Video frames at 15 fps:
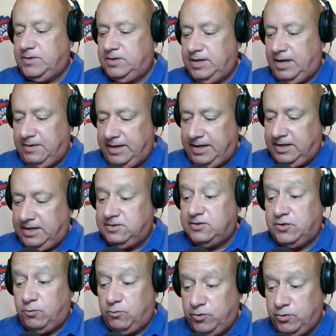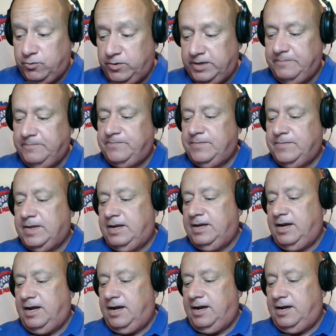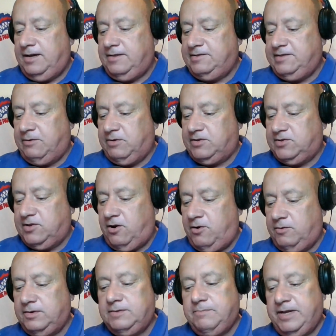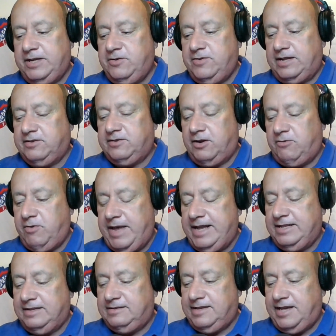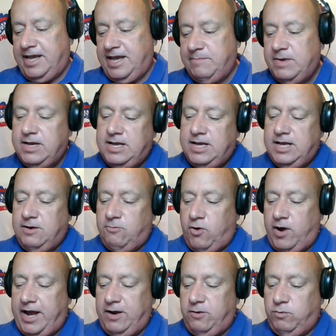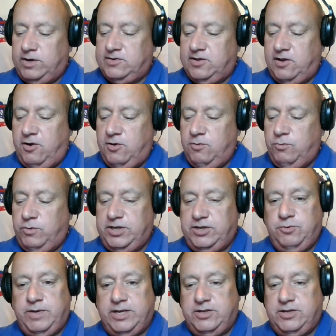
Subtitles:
I think it's Darude. The secret song menu, that's going to remain the same. Ryan, which song would you be